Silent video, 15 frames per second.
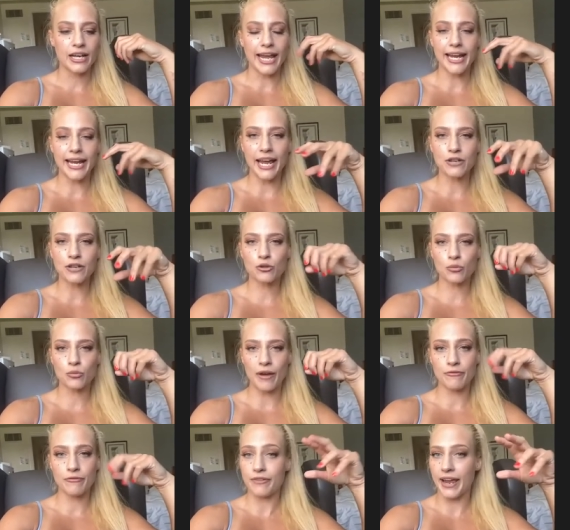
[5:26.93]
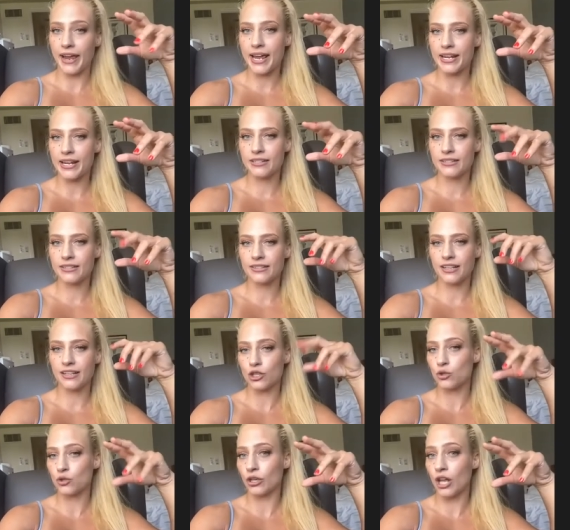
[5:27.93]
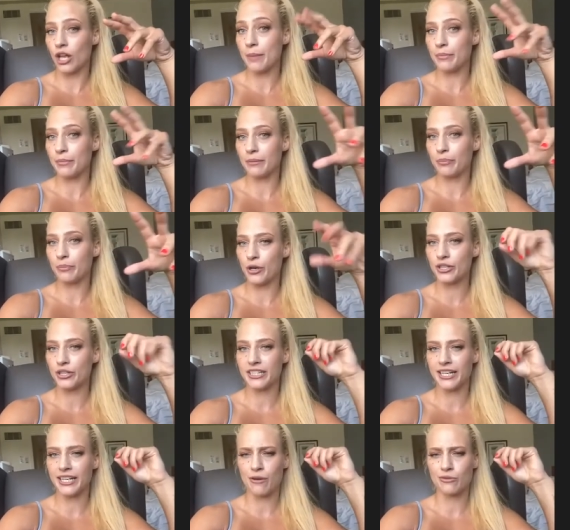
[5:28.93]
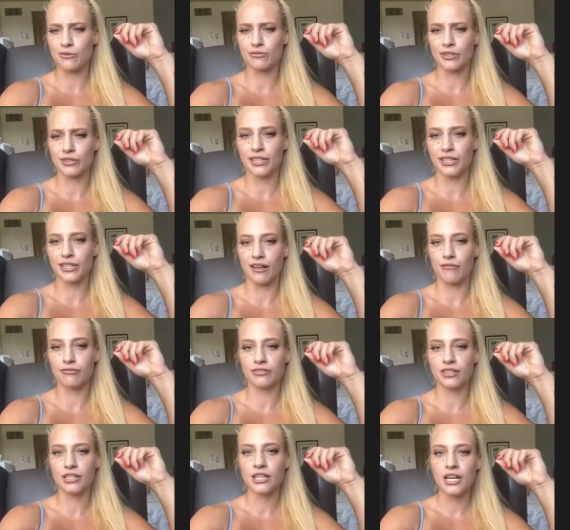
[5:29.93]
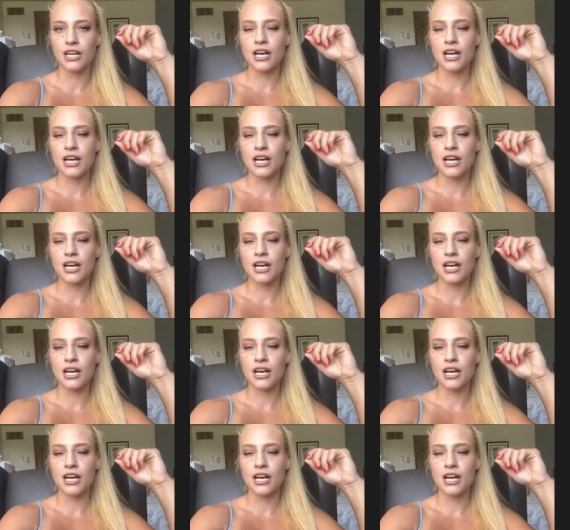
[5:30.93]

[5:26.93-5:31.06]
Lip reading: engage with my fans that I do online, but in person, that was really lovely.